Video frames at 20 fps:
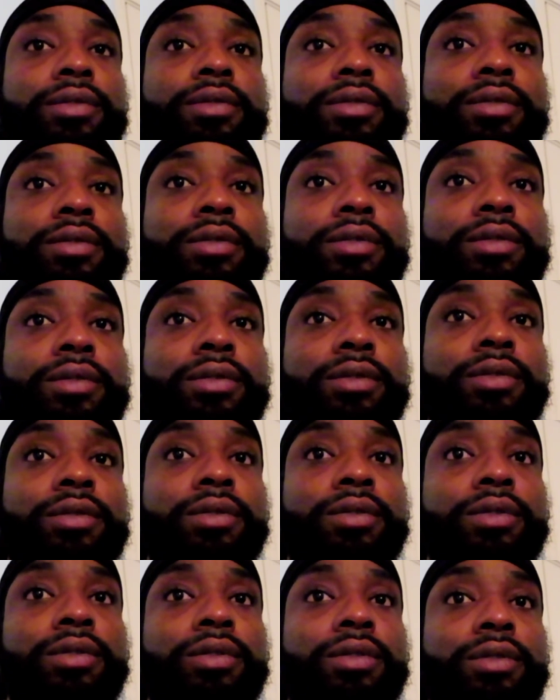
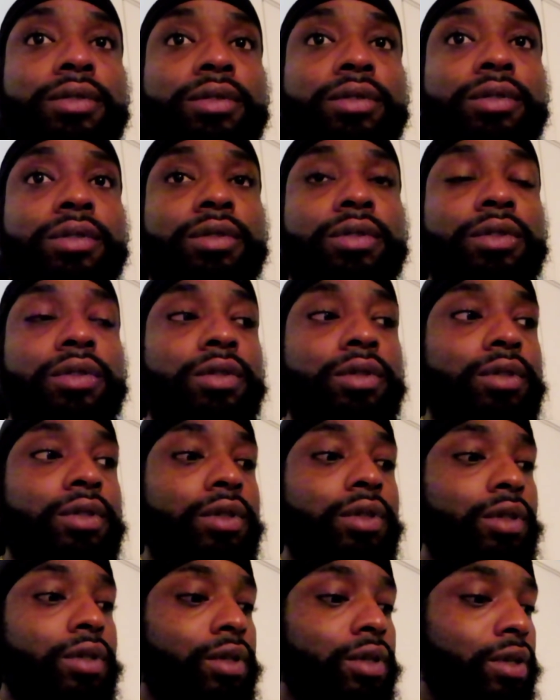
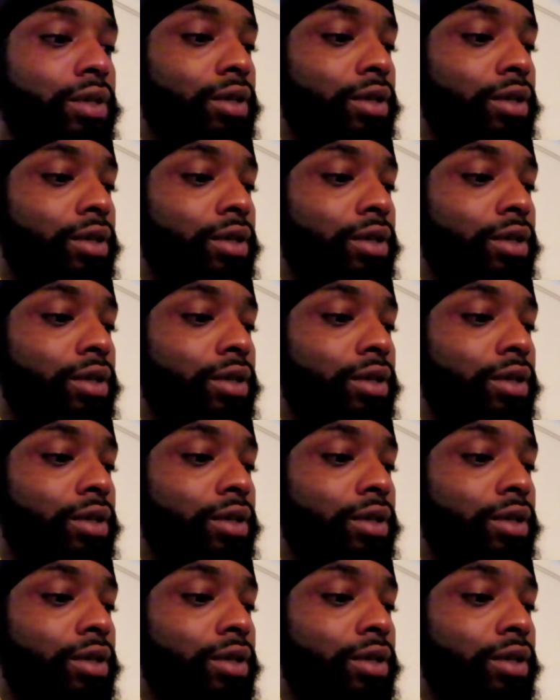(silence)